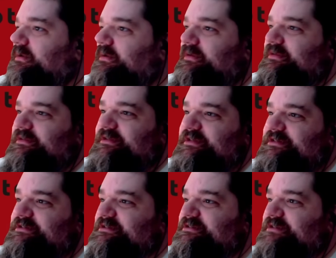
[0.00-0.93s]
this
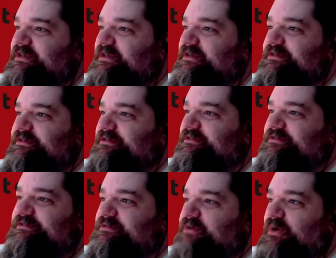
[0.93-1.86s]

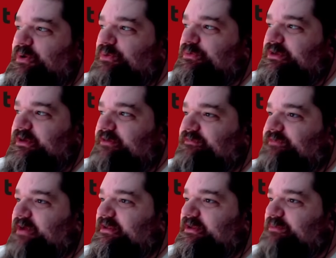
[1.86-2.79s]
disease only
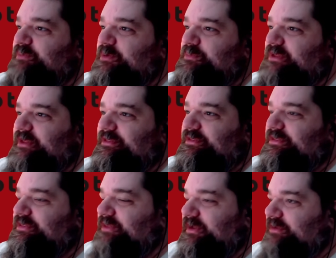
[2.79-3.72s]
affecting people that
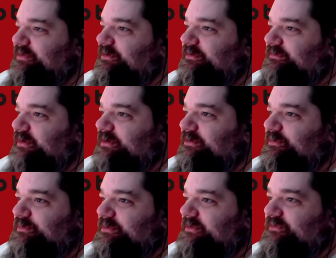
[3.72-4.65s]
think they're infected
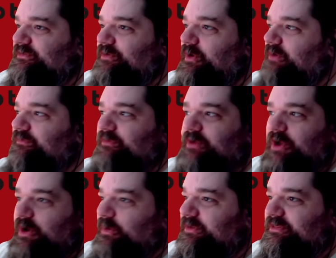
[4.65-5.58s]
with it. So if
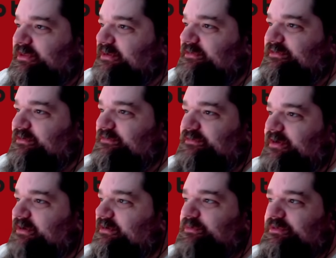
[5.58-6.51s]
no one thinks they're
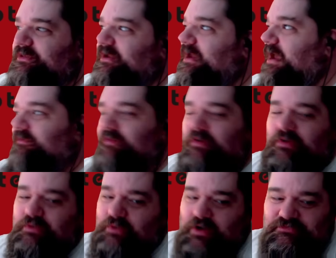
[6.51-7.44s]
infected with it ever
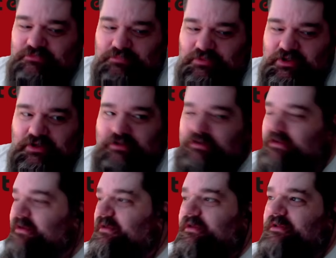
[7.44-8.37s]
across the planet,
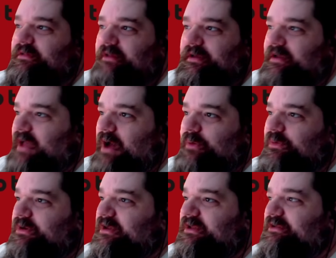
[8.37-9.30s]
like how would
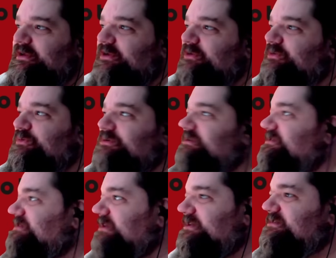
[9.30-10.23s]
it continue to
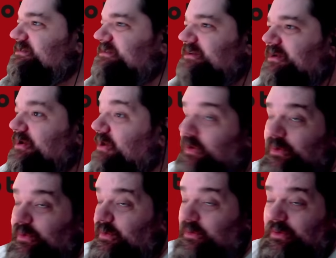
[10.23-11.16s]
exist?
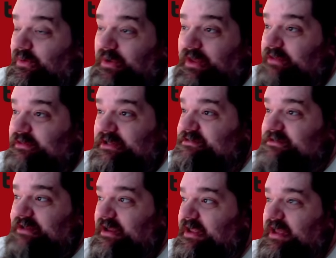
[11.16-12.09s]
Or unless,
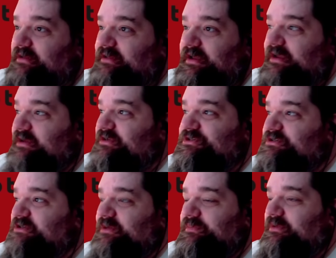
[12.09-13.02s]
again, like it's just
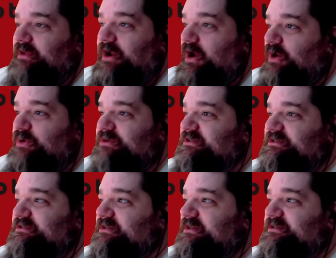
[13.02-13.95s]
something that always
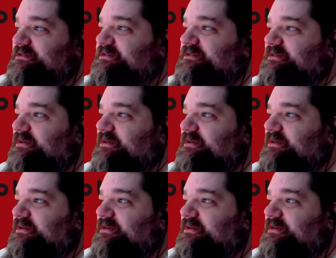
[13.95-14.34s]
exists.